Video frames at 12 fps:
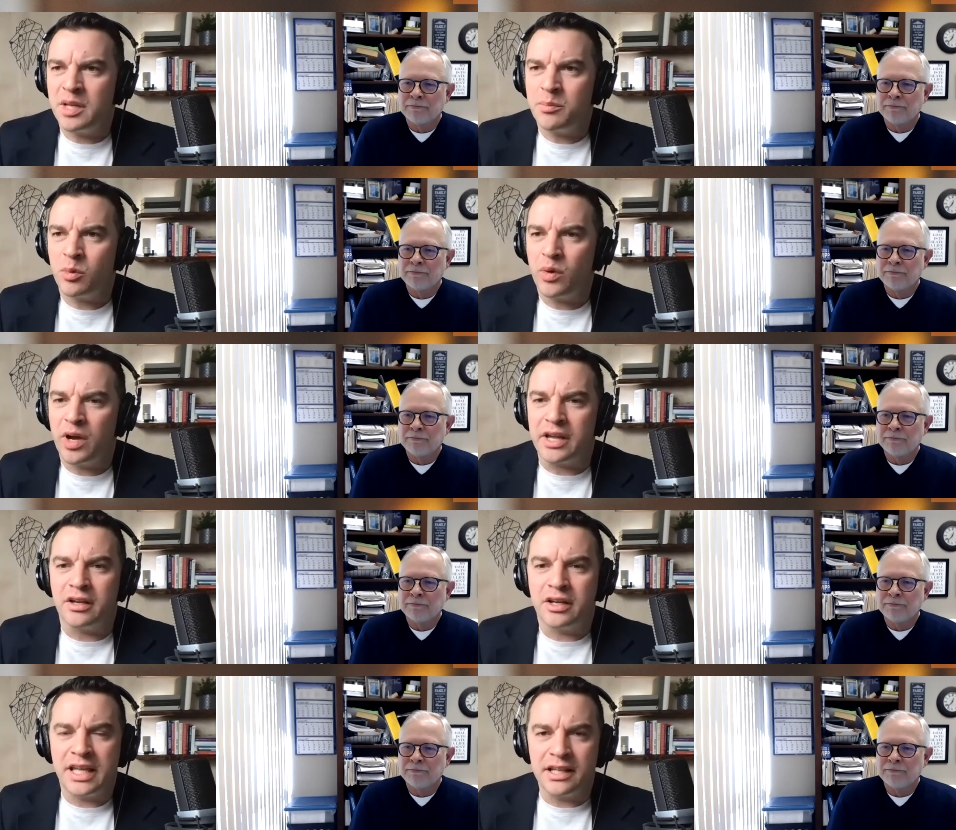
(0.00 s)
Speaker 1: in a deeper
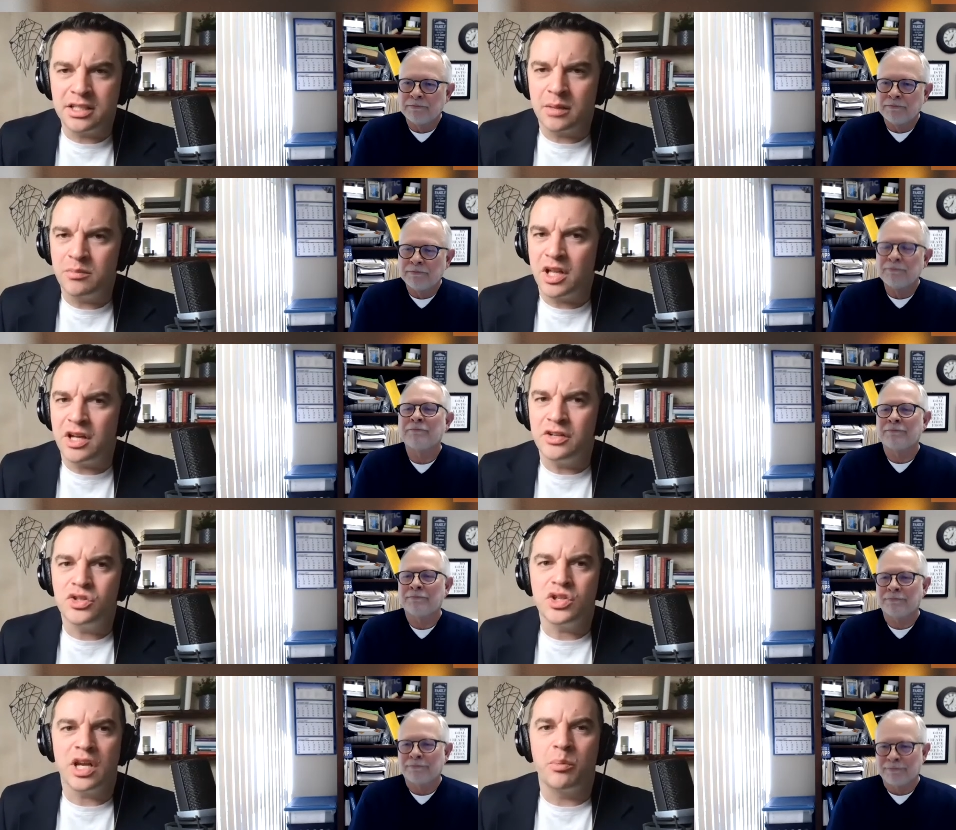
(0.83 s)
way. Get some
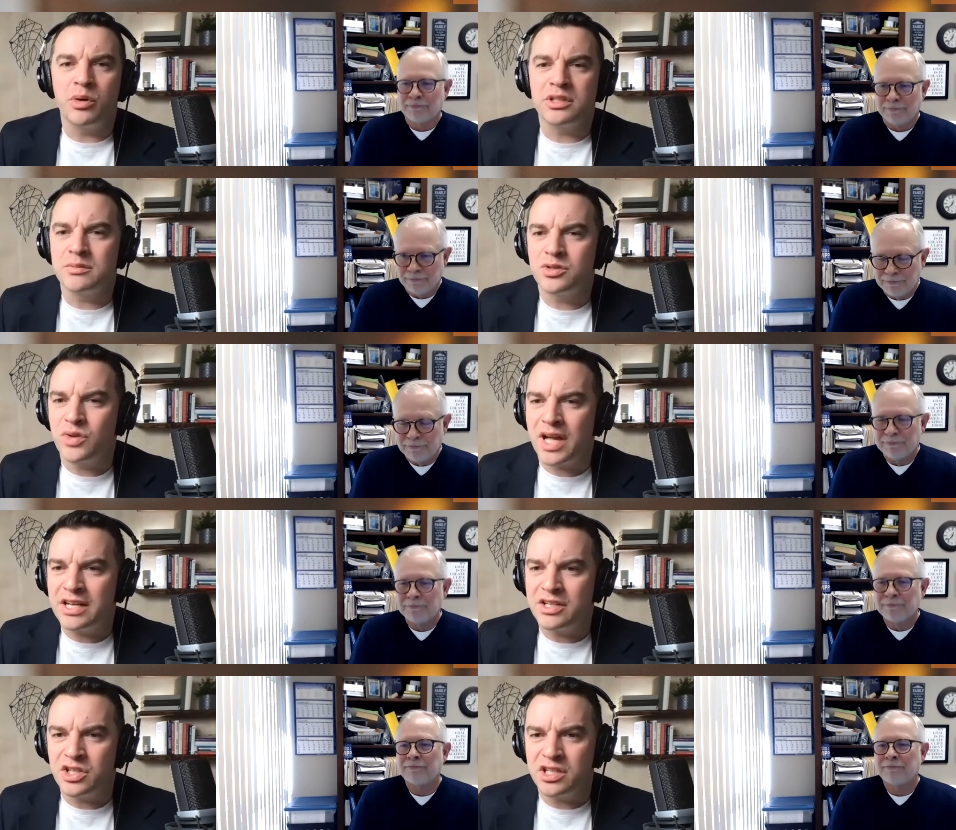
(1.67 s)
lunch and put some
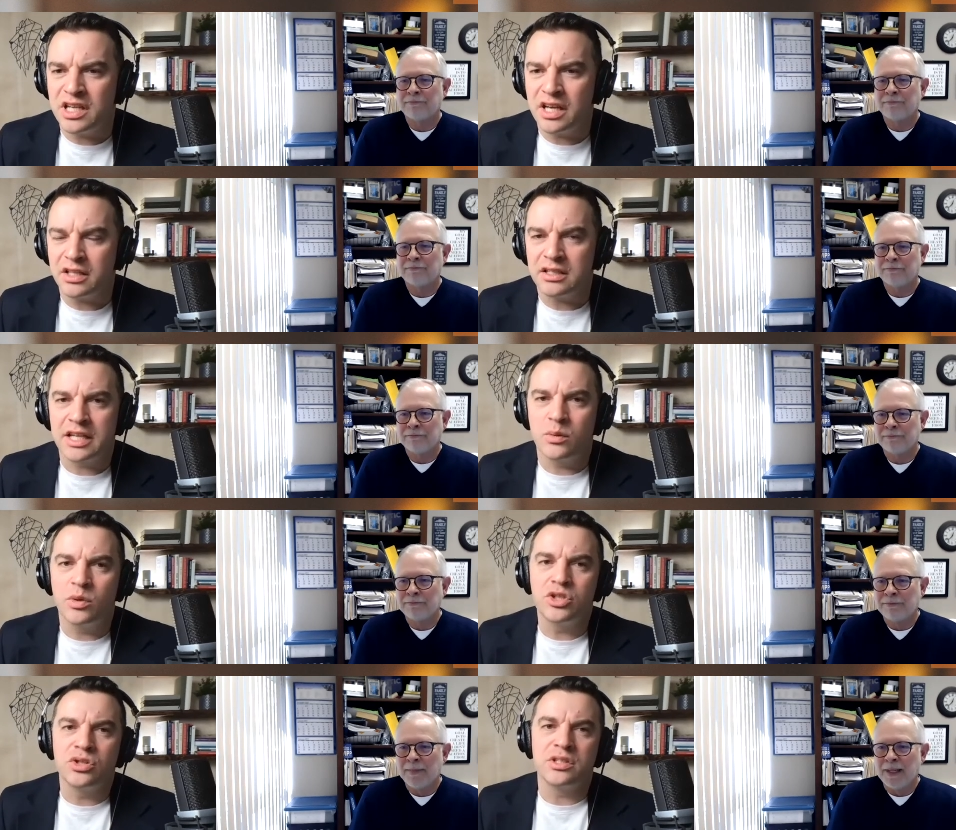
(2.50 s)
strategy together.
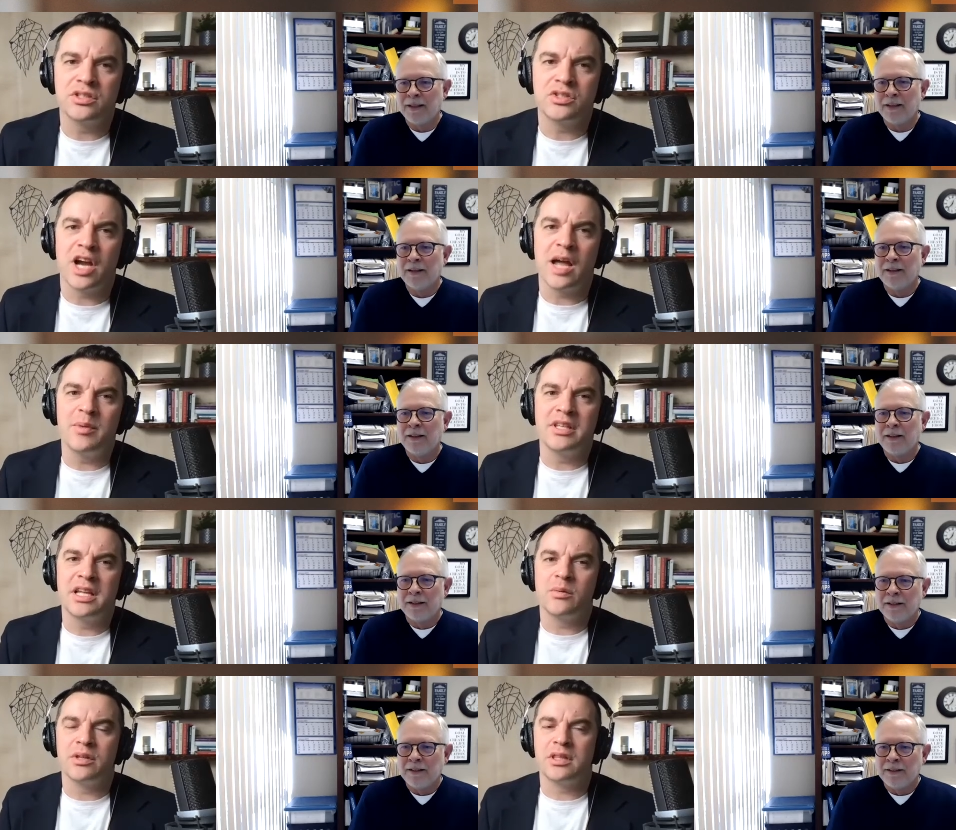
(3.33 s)
Like what you're describing
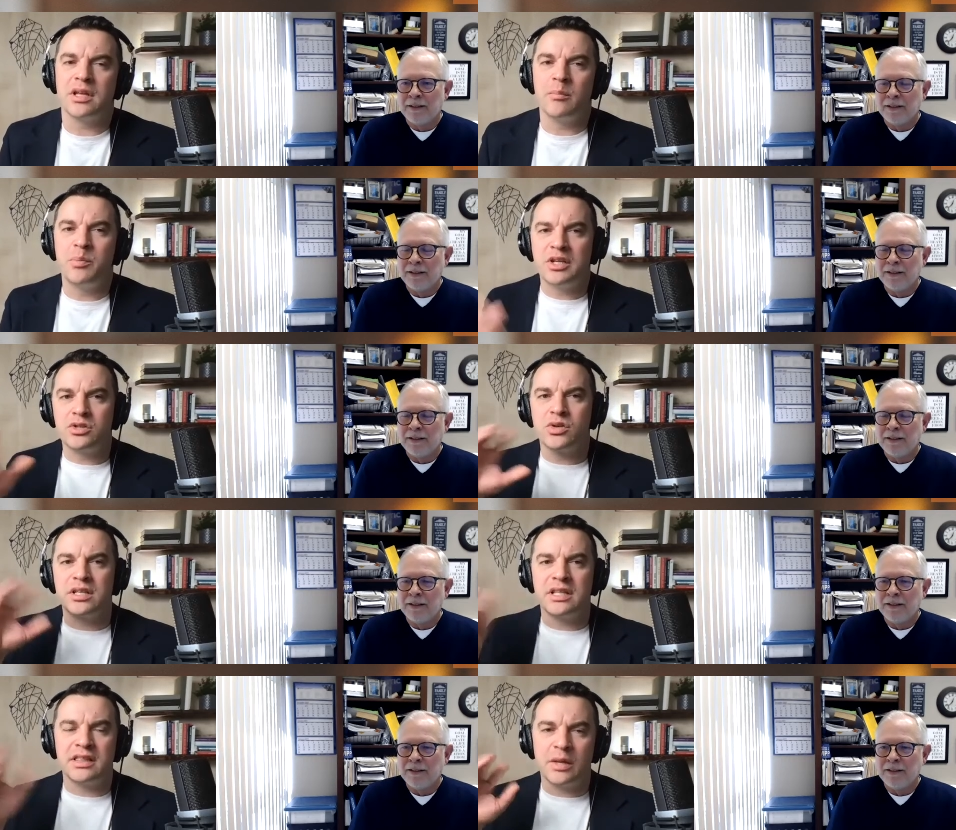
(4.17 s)
there with, I'm
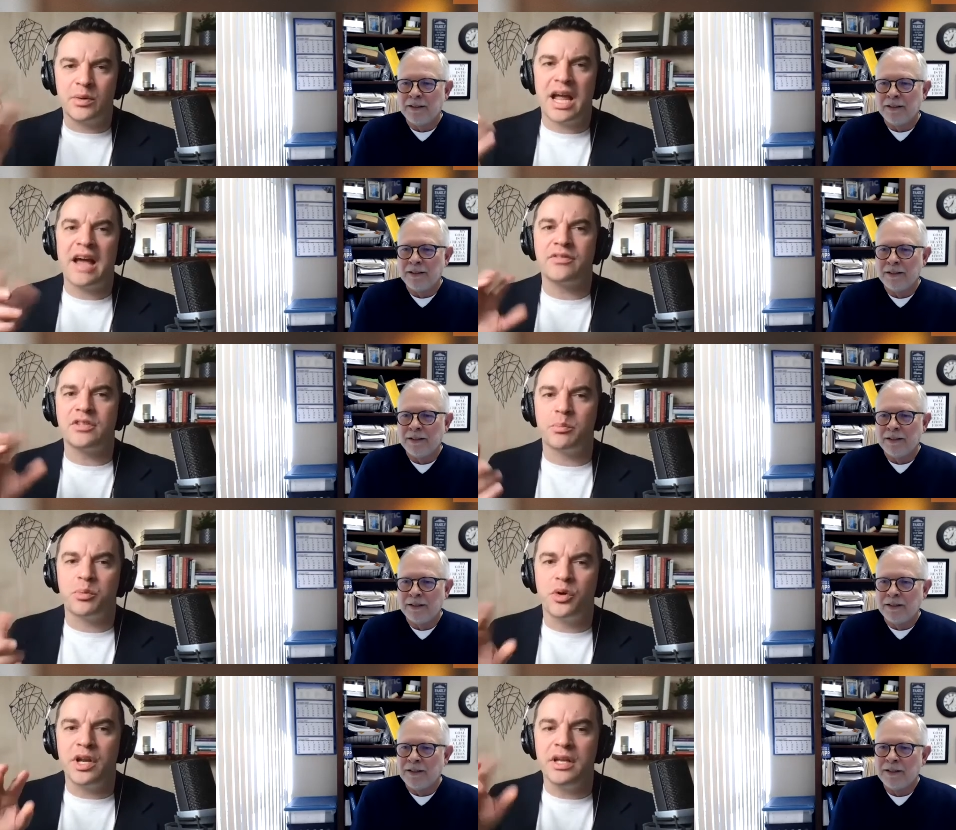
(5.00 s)
picturing that they would have to
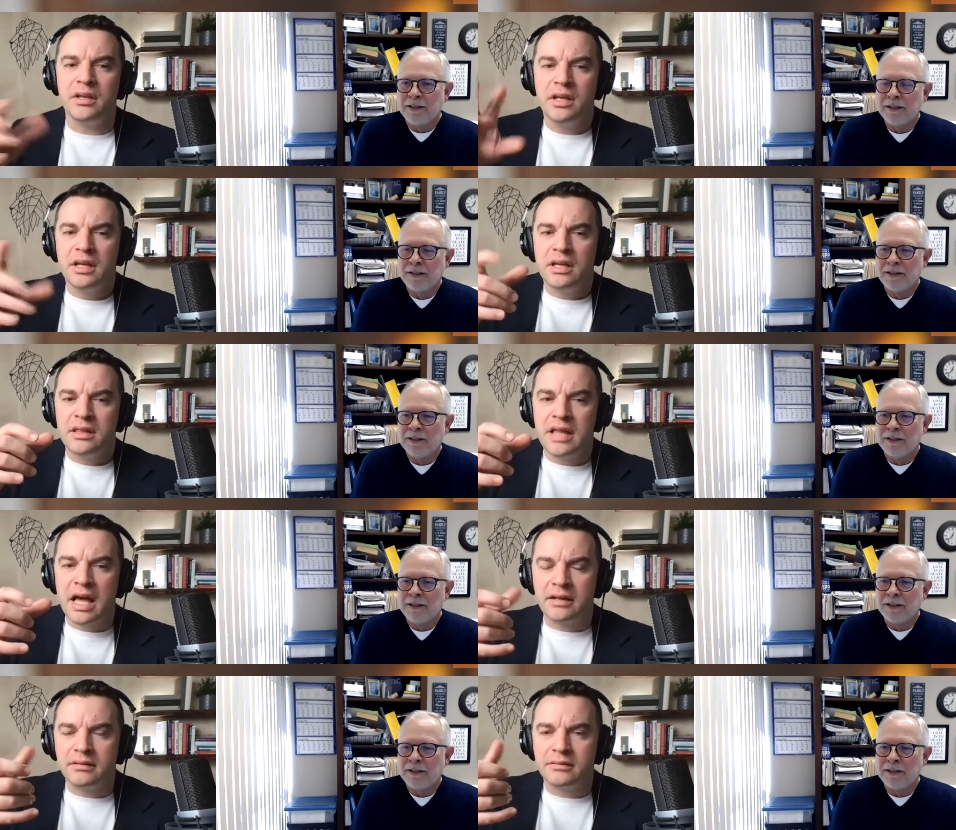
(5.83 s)
print
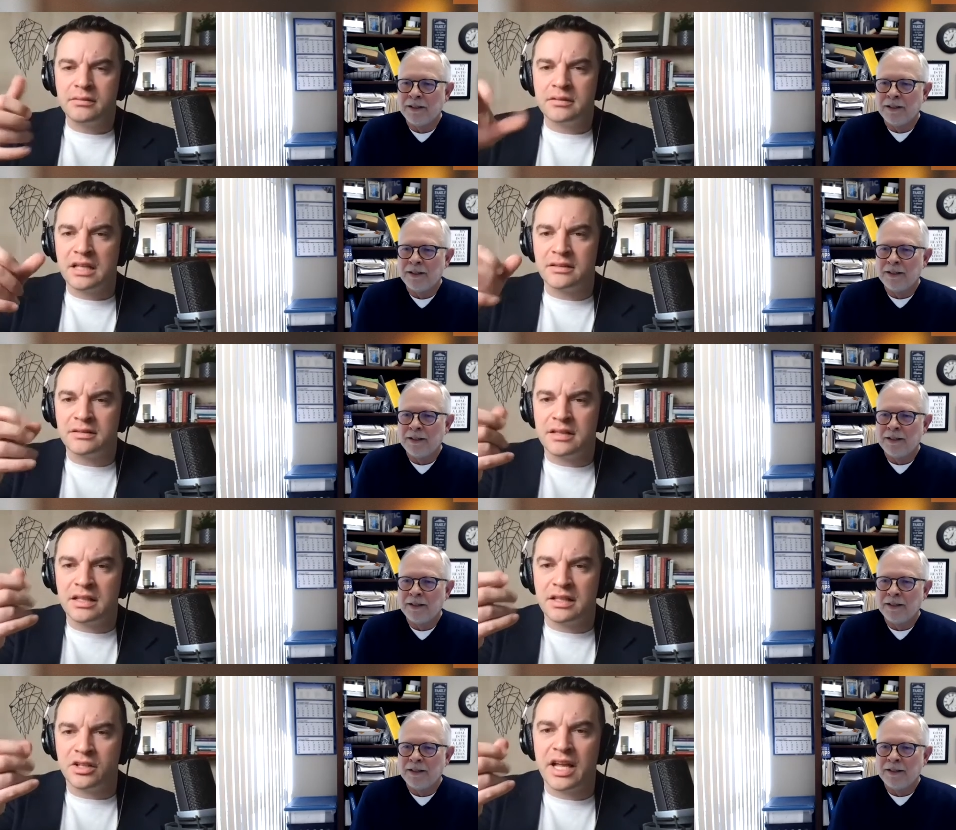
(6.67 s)
that
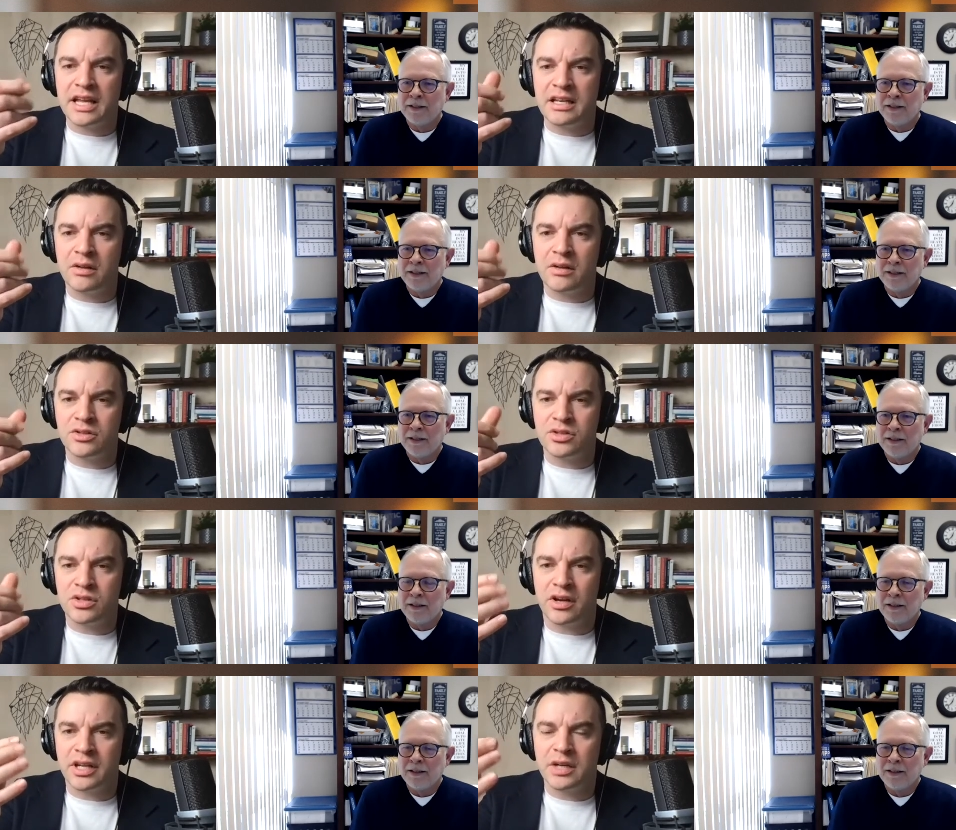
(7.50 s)
little handout that
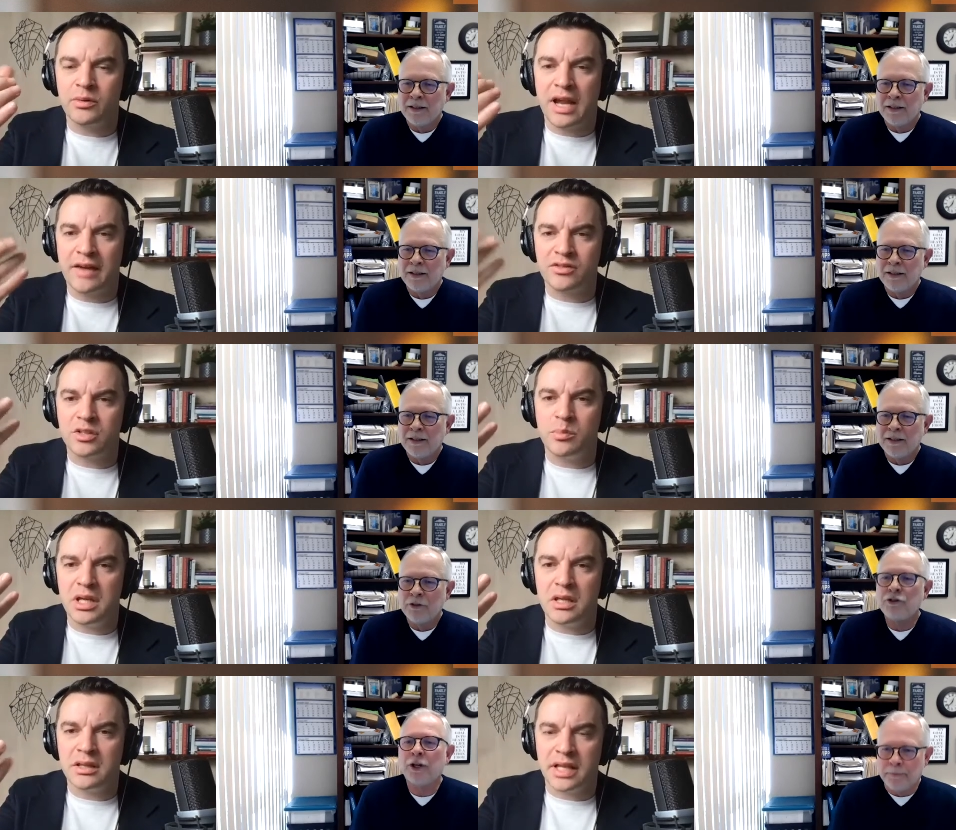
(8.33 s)
you're talking would have to
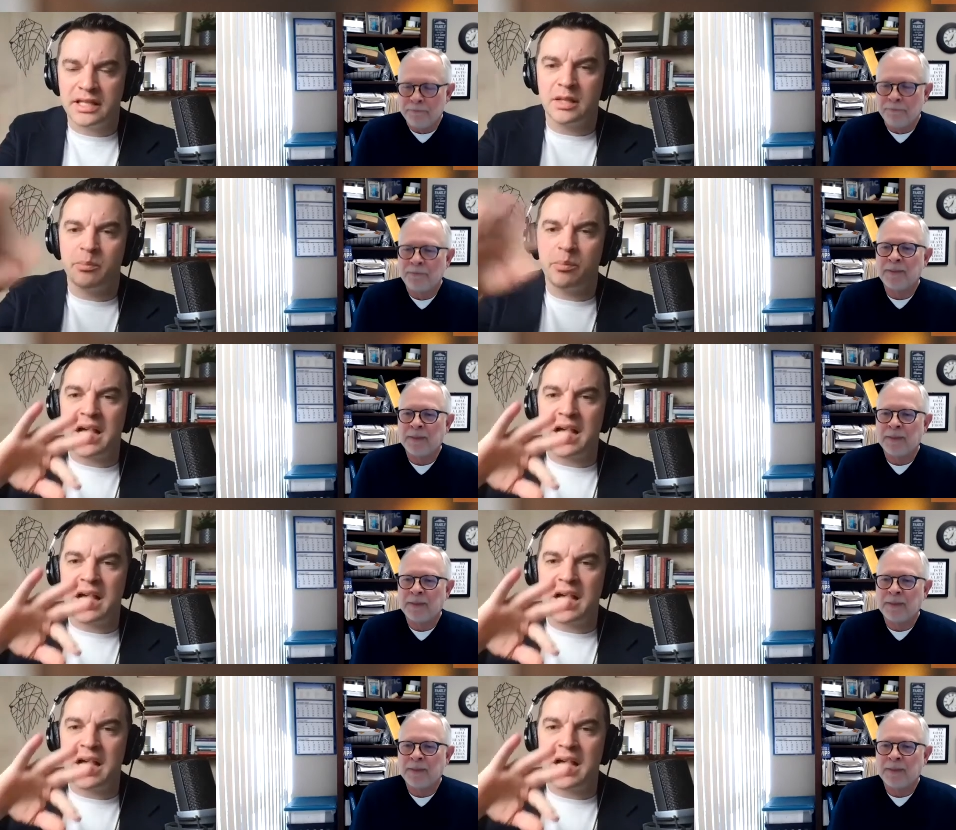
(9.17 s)
be like the